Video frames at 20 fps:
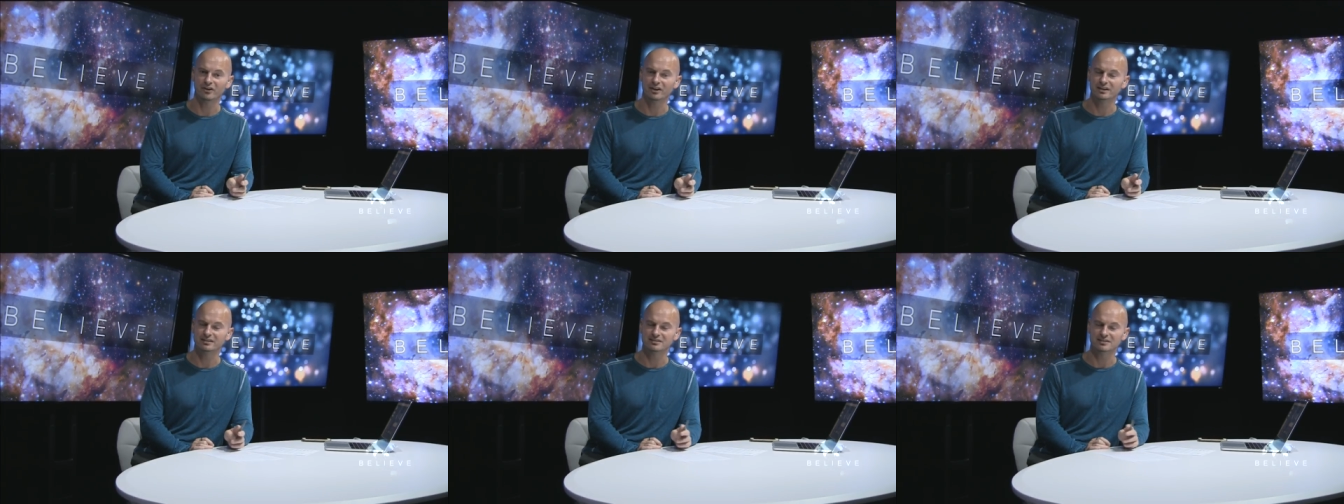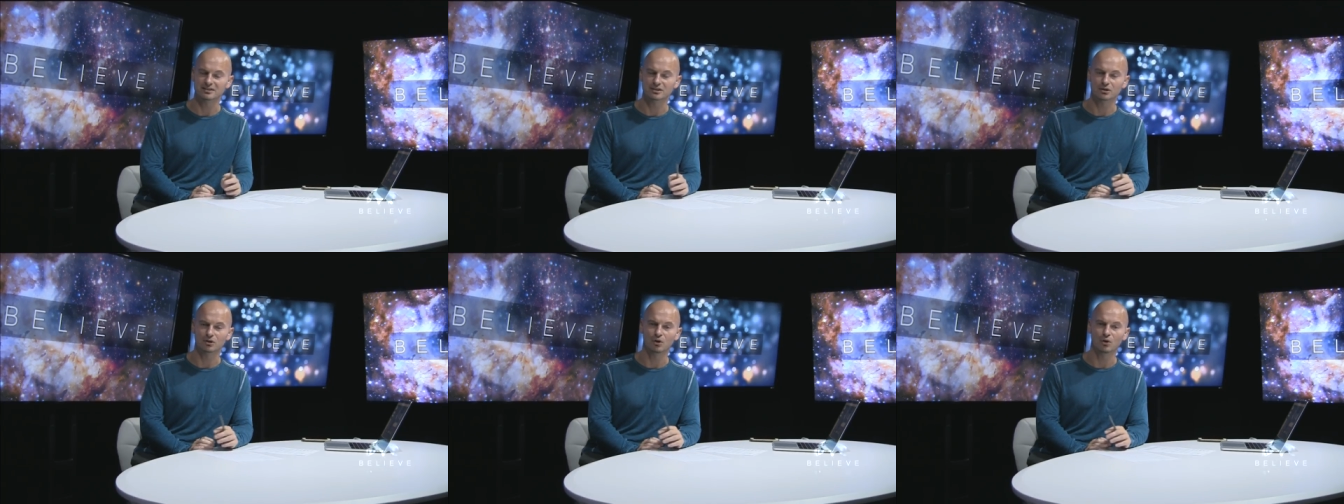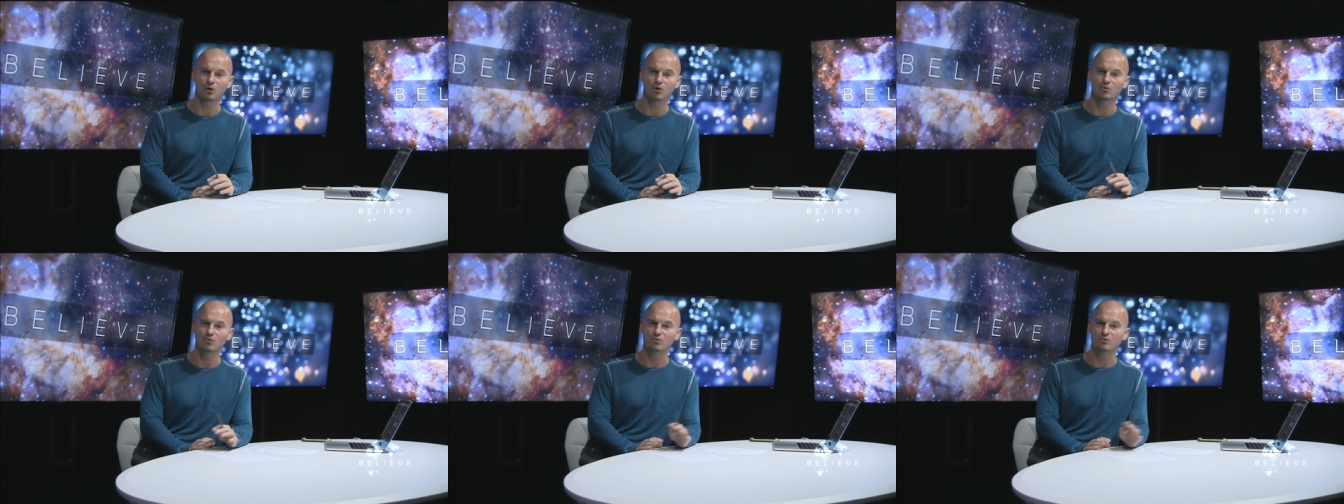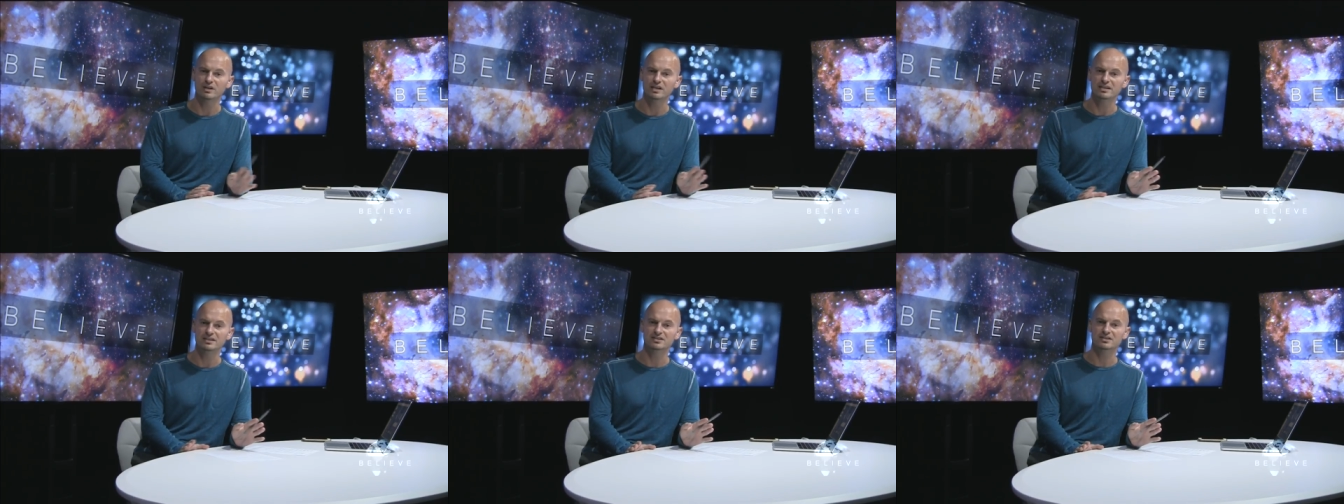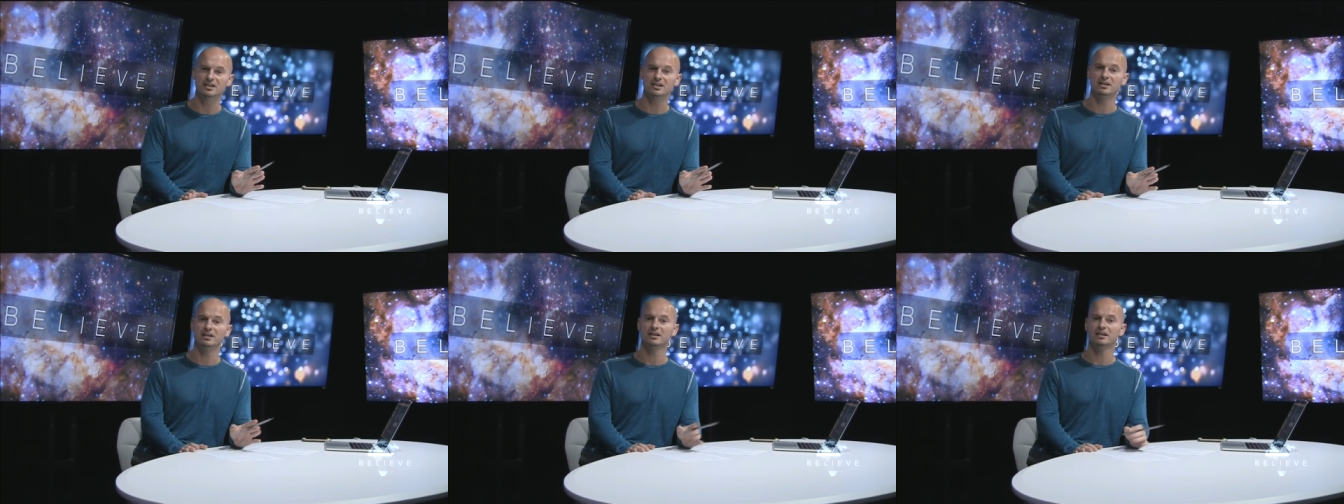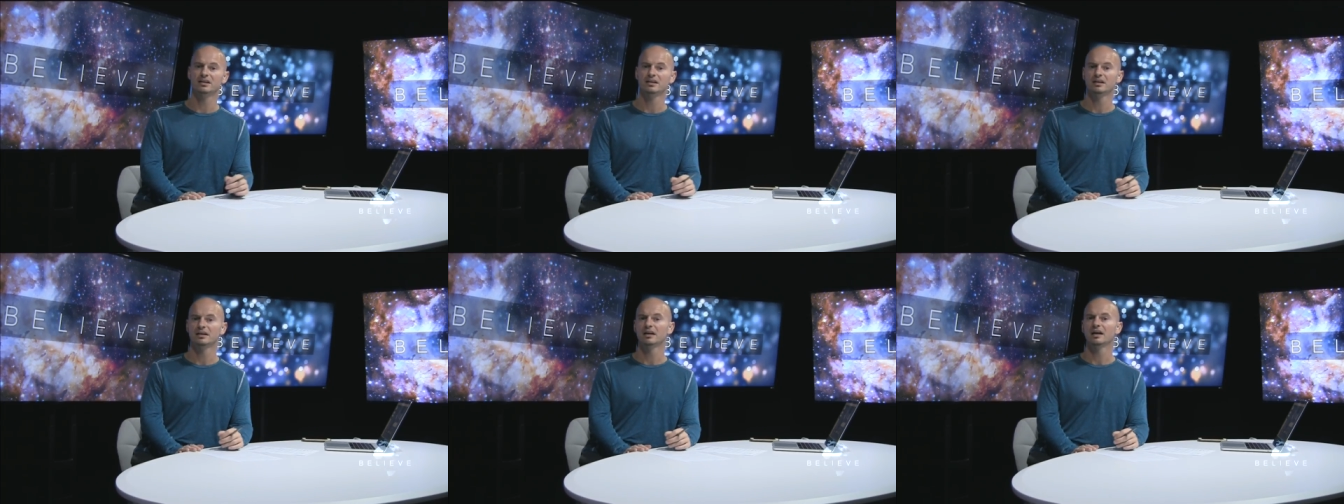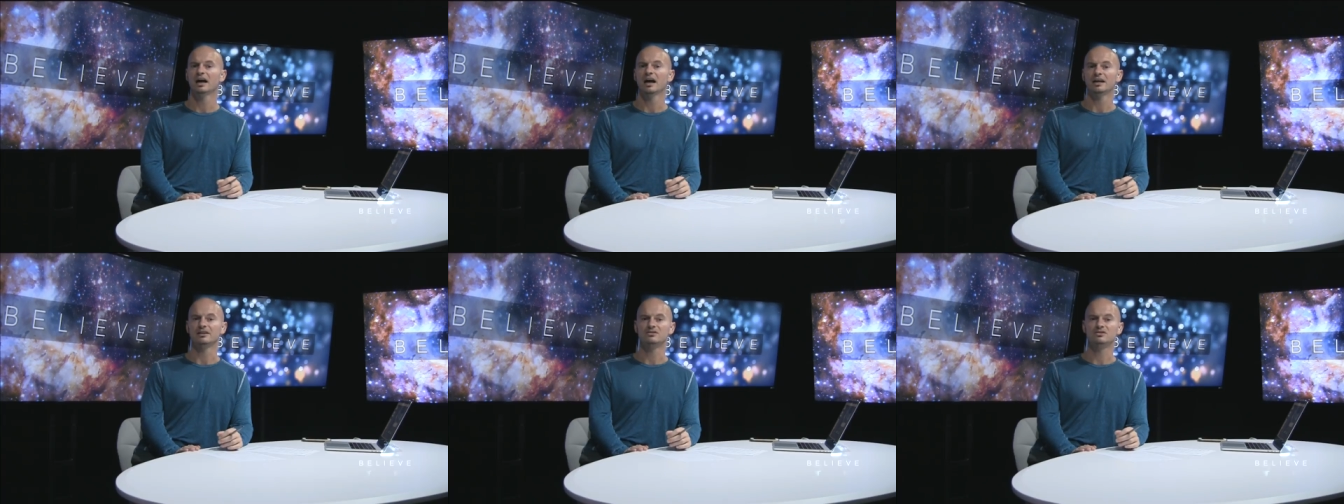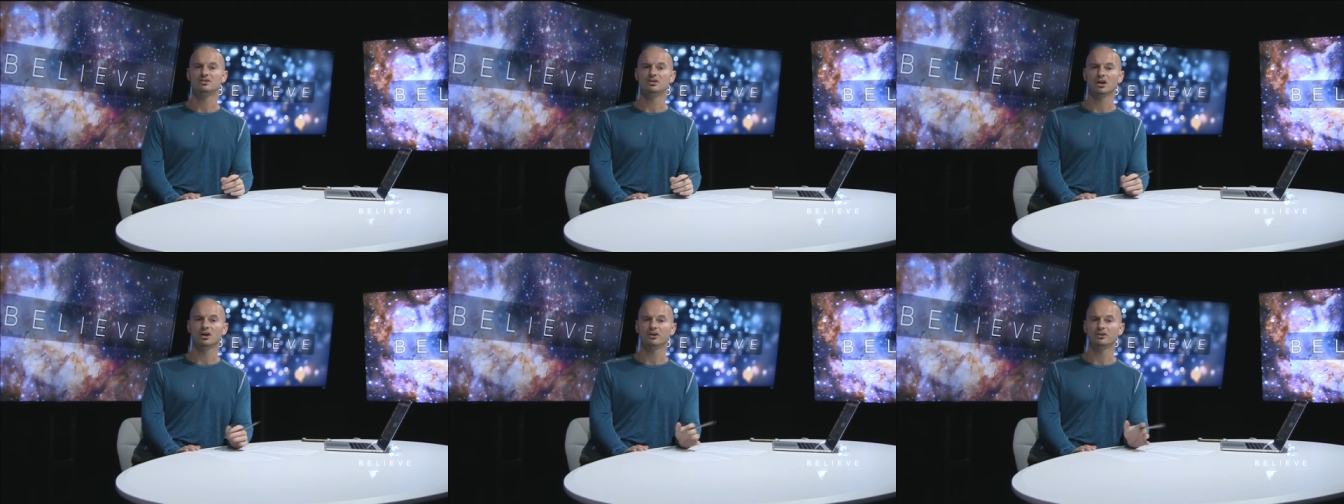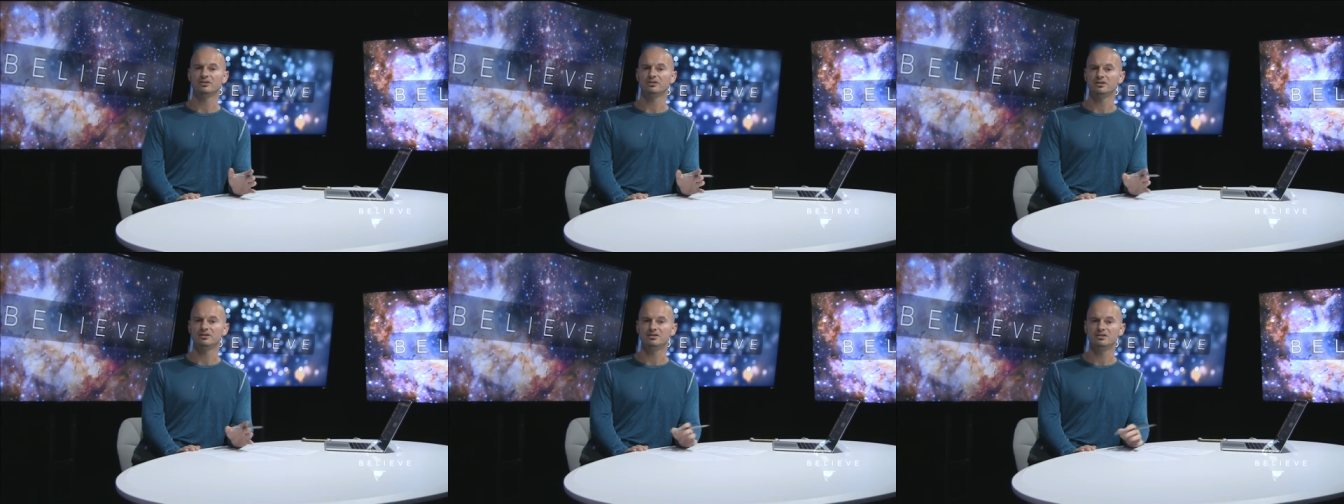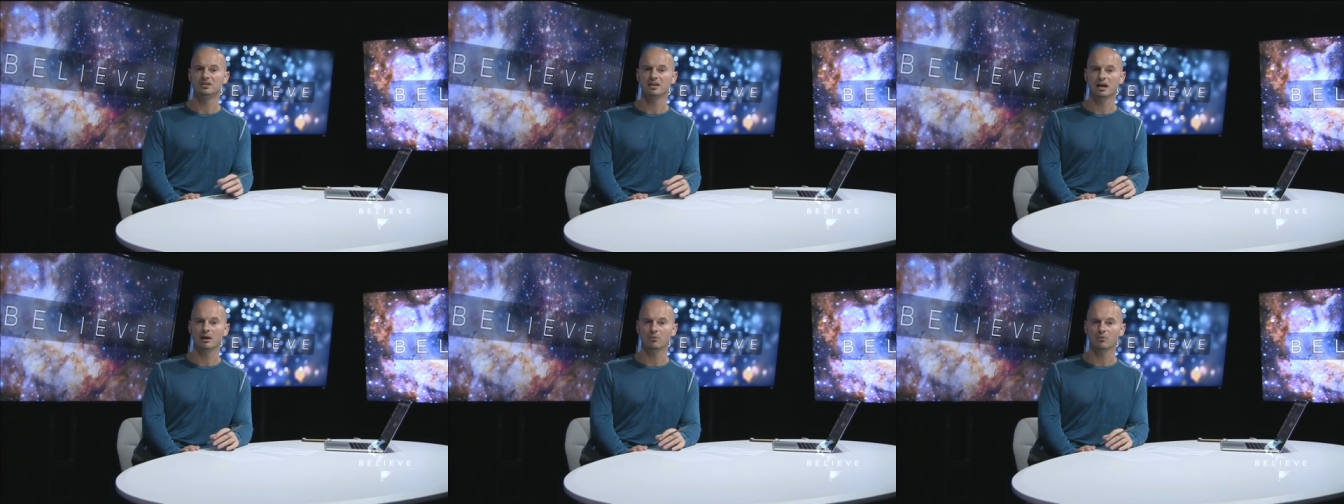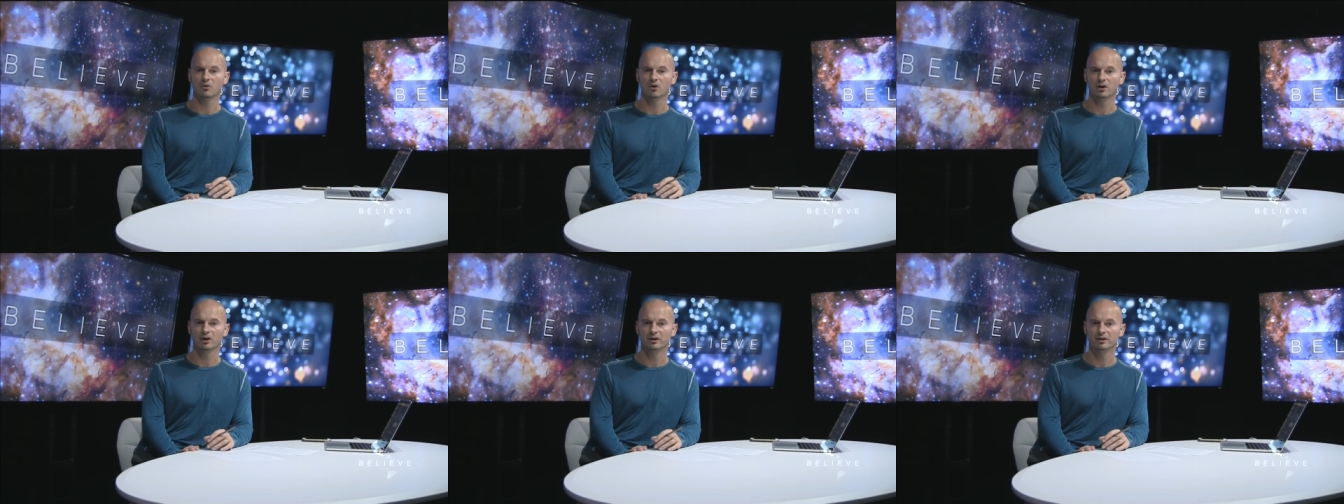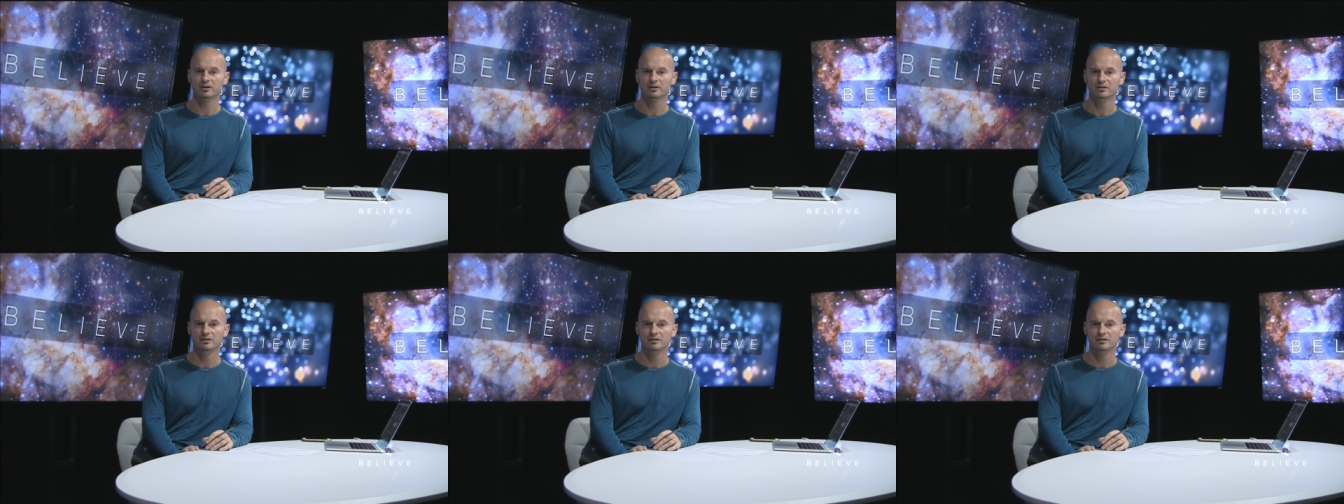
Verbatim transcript: That's the whole reason I started this network.